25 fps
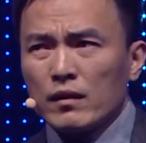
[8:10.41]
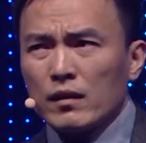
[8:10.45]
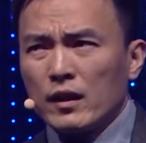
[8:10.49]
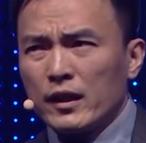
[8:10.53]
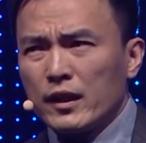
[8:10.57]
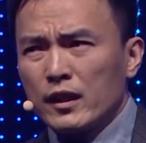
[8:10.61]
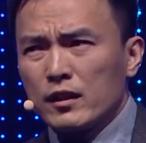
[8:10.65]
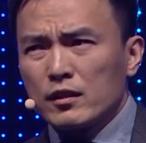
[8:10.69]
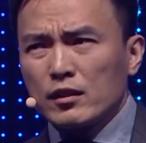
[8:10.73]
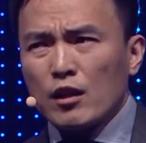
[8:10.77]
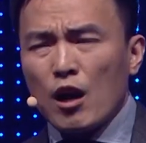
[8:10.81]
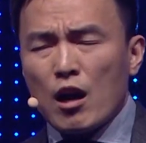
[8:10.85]
uh,
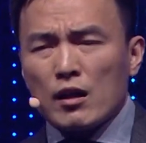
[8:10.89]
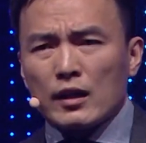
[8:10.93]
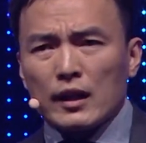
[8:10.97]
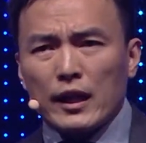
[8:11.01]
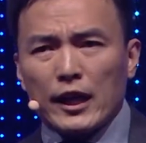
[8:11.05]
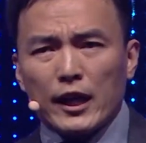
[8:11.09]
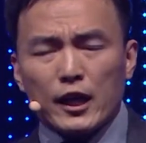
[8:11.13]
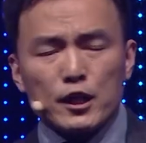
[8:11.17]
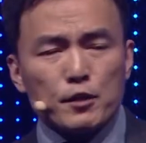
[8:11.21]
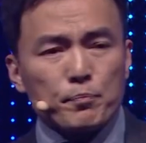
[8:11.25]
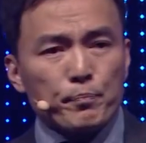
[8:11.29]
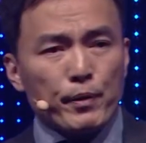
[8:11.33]
it's called
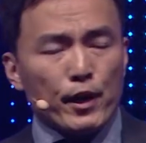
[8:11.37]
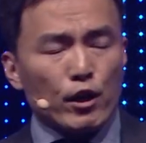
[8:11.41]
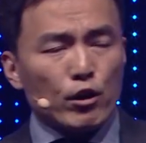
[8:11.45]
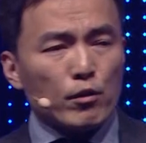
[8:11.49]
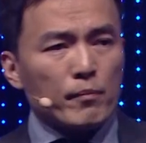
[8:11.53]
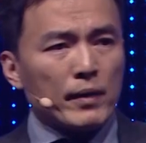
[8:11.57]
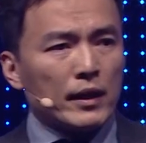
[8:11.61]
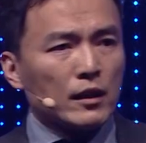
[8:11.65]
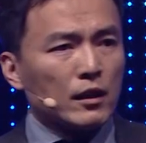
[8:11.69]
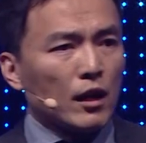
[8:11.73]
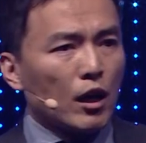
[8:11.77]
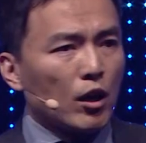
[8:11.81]

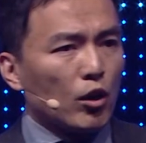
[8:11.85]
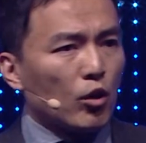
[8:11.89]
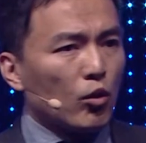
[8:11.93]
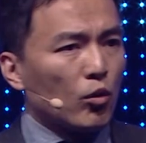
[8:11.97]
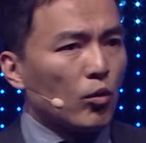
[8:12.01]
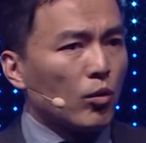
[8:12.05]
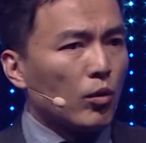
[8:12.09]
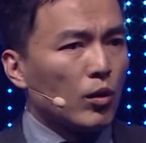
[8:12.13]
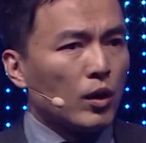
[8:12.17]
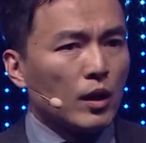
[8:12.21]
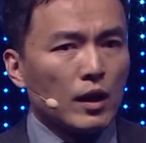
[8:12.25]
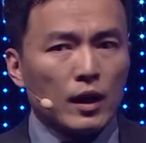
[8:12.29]

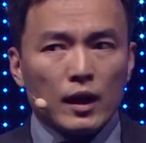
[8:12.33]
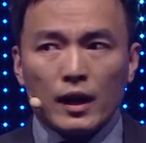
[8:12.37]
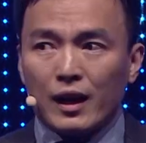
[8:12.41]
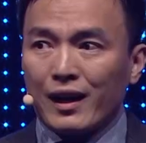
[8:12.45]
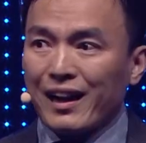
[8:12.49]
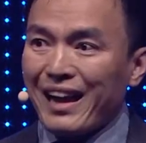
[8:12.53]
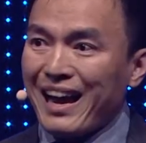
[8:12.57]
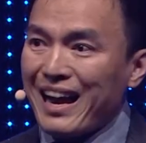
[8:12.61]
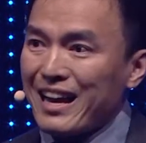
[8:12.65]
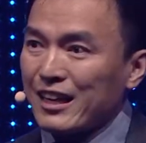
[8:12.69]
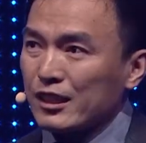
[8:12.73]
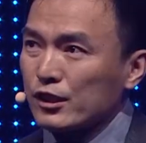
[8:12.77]
experimental
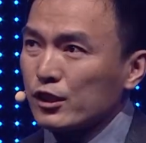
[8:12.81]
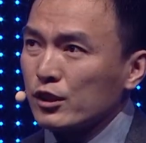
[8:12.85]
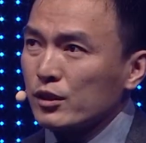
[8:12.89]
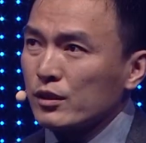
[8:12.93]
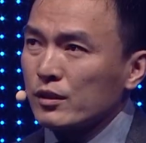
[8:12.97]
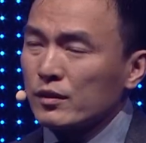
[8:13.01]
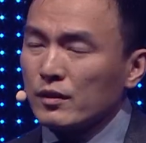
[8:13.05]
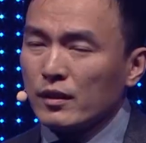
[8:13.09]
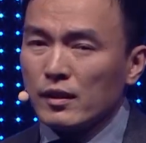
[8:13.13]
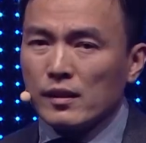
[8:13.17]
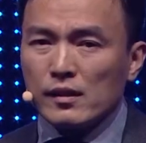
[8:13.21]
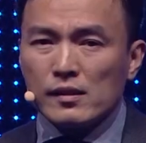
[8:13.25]

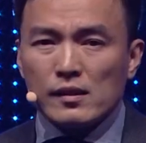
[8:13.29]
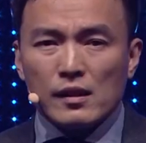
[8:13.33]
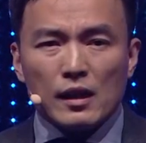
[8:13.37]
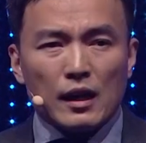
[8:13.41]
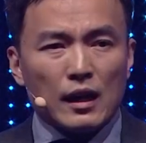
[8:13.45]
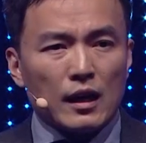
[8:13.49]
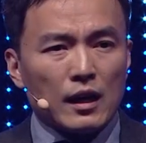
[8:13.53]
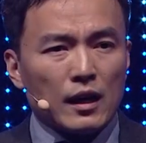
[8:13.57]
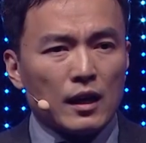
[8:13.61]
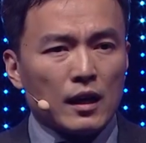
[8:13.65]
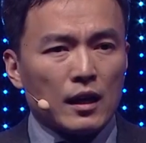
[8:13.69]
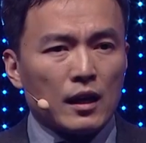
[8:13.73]
class
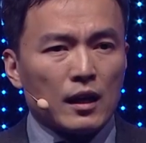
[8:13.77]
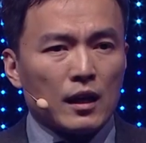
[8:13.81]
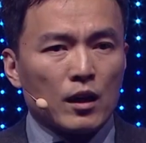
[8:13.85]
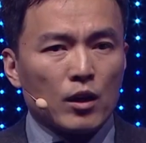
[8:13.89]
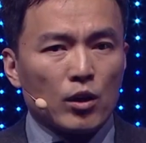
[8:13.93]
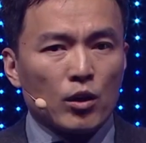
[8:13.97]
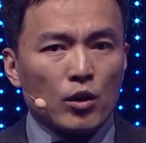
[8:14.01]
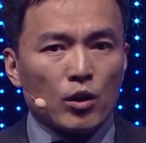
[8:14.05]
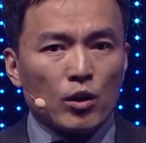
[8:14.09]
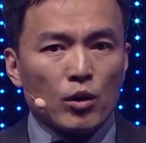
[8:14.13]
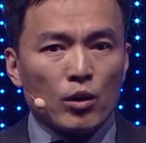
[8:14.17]
uh,